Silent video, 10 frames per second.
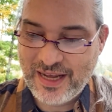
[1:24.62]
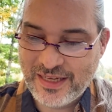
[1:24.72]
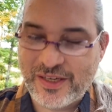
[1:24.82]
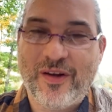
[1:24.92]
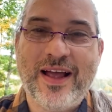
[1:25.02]

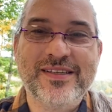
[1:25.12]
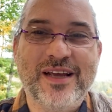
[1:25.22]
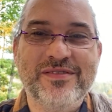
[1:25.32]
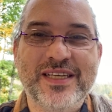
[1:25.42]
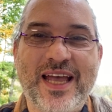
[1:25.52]
So as
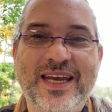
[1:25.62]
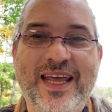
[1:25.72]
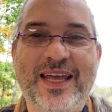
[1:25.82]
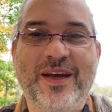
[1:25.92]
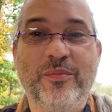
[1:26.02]
I've said
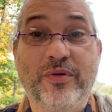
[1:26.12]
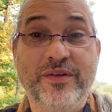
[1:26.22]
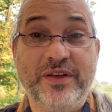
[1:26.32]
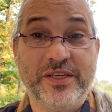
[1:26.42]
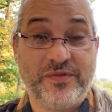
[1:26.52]
in
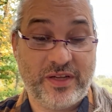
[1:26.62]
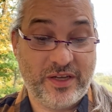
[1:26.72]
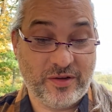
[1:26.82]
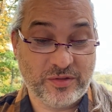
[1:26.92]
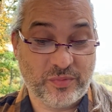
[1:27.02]
previous
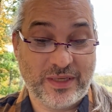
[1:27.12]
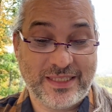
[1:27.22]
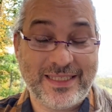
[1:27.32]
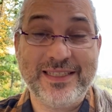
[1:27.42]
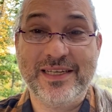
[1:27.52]
videos, when
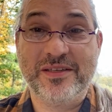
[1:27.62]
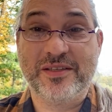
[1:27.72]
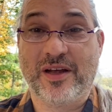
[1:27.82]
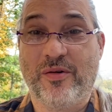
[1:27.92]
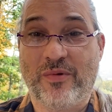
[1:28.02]

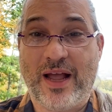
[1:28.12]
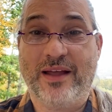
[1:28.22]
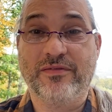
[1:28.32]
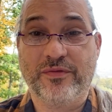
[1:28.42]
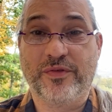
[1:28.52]
sixes
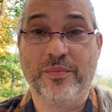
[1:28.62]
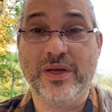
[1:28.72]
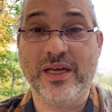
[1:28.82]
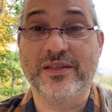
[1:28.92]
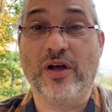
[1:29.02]
arrive for
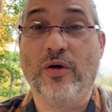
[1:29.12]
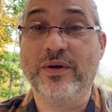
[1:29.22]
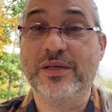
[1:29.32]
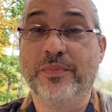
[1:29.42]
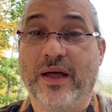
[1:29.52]
me, it's
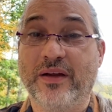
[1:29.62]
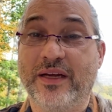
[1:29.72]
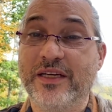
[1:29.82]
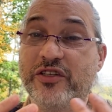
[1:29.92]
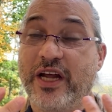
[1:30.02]
always about an
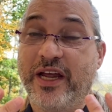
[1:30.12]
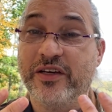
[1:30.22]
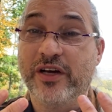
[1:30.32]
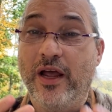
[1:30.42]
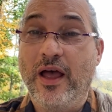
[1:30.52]

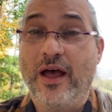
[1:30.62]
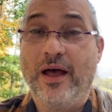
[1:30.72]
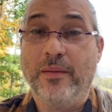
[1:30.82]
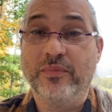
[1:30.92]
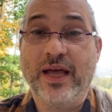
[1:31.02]
exchange.
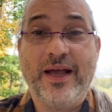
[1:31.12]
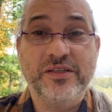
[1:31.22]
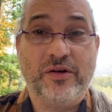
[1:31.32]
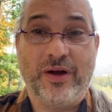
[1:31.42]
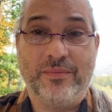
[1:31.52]
The
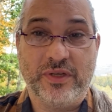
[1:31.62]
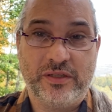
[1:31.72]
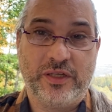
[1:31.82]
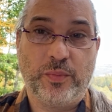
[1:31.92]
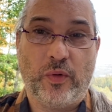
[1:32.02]
hexagram, the
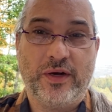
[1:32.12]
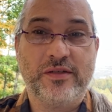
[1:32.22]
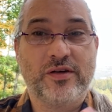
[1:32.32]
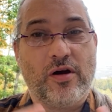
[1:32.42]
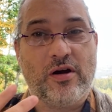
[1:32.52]
six-pointed
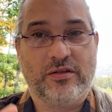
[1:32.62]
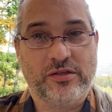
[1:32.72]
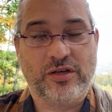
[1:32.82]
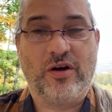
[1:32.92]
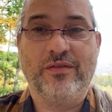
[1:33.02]
star, the
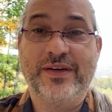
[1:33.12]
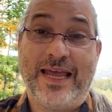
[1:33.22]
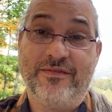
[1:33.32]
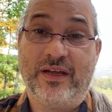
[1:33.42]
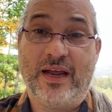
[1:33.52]
Star of
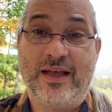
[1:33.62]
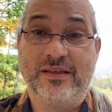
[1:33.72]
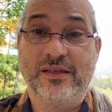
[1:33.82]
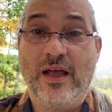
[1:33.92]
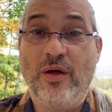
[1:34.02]
David,
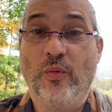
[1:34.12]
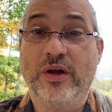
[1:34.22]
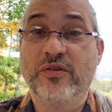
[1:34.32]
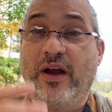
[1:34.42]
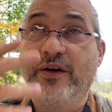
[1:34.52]
has one
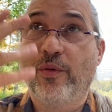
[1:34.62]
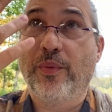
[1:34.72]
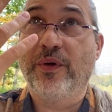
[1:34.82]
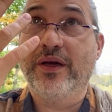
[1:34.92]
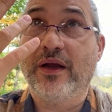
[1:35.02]
triangle
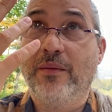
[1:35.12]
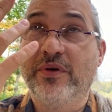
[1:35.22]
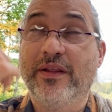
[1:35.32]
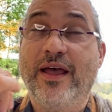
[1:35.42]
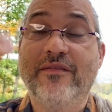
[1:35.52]
pointing up
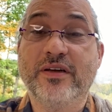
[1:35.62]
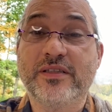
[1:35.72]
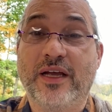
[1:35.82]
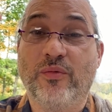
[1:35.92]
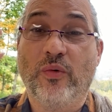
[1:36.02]
to the heavens
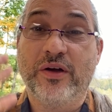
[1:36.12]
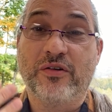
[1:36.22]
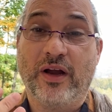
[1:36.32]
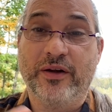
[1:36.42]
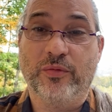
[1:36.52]
and one
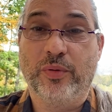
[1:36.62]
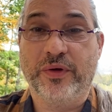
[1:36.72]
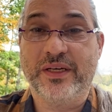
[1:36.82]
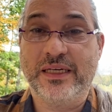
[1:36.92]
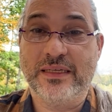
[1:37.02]
triangle
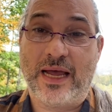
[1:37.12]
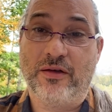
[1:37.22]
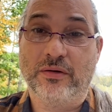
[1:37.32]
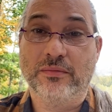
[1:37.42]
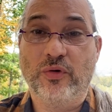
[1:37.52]
pointing
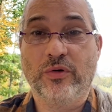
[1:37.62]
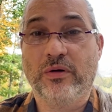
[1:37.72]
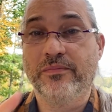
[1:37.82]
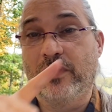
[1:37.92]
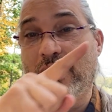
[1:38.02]
down. Or
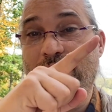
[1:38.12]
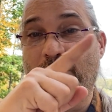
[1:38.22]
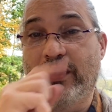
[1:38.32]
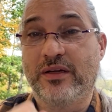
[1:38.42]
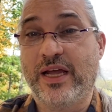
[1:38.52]
if you
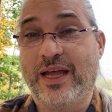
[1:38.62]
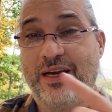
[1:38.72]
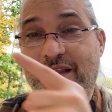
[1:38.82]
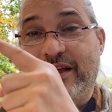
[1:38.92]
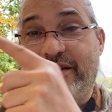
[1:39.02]
want to take any
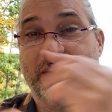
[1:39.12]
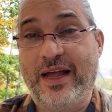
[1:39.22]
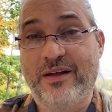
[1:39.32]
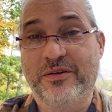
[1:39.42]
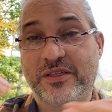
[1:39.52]
of the other
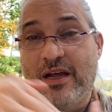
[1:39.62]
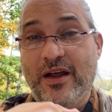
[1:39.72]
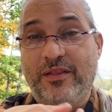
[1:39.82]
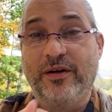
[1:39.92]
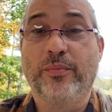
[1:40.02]
angles,
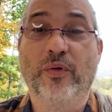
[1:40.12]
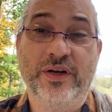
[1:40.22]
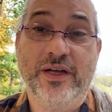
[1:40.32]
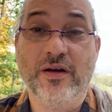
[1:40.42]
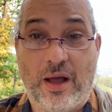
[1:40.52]
they're
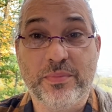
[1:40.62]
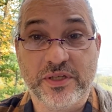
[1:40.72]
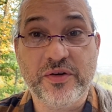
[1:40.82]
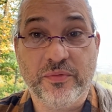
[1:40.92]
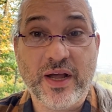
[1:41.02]
pointing in
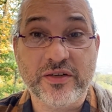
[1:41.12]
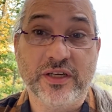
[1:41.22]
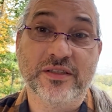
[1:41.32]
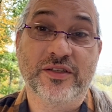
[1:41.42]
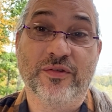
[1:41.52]
opposite
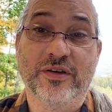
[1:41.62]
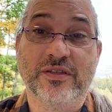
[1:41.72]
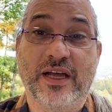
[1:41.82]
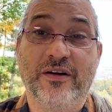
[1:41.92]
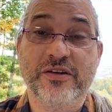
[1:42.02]
directions. So there's
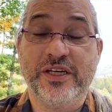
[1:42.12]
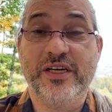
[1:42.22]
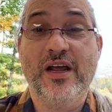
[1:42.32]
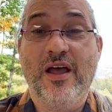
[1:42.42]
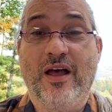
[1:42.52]

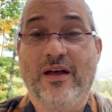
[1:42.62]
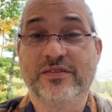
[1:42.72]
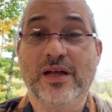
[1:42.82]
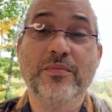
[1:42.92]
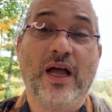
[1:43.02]
energy of
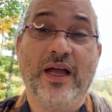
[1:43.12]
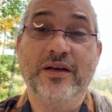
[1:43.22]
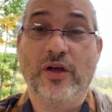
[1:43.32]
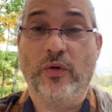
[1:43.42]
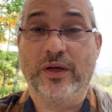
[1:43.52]
some
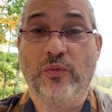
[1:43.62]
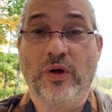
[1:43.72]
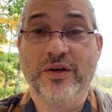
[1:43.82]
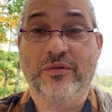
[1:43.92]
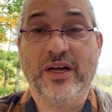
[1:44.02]
kind going in
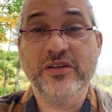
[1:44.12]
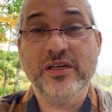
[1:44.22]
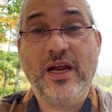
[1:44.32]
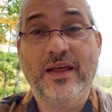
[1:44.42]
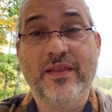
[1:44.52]
one
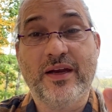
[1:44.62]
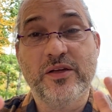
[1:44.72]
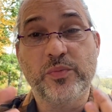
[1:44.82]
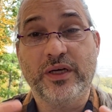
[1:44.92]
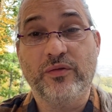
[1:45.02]
direction, and then
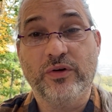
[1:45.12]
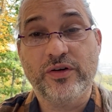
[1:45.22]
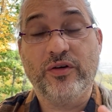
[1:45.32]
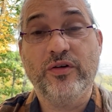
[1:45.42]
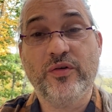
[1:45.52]
it's being
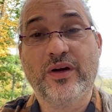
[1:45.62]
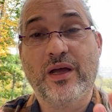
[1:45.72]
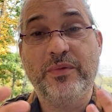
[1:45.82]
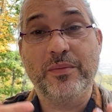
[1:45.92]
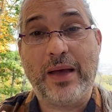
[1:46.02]
returned or
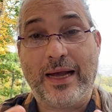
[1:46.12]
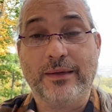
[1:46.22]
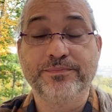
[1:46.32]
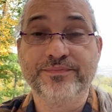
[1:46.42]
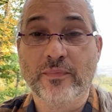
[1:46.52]
coming back.
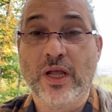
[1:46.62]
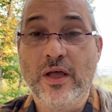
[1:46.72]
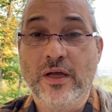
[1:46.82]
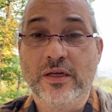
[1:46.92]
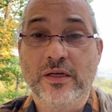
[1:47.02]

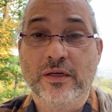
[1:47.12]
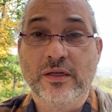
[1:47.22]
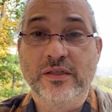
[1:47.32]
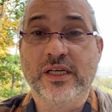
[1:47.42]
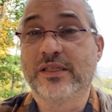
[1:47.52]

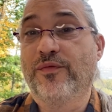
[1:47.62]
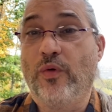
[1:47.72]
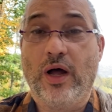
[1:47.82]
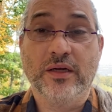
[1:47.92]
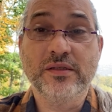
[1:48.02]
Six of
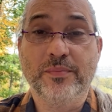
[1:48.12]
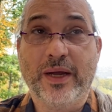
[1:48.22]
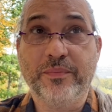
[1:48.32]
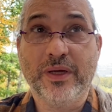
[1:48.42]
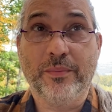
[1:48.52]
Wands
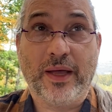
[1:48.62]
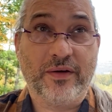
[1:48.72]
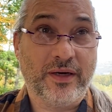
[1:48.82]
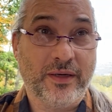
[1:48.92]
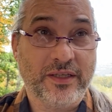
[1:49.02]
might be about
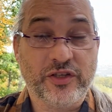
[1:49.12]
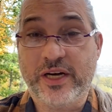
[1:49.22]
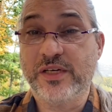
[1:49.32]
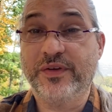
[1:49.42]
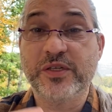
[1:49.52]
an
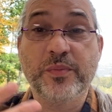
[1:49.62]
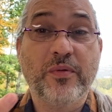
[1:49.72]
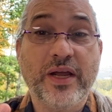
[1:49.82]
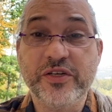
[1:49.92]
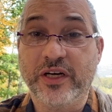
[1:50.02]
exchange of
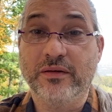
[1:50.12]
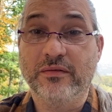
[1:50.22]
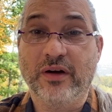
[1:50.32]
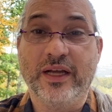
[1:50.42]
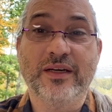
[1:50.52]
inspiration,
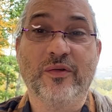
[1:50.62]
right?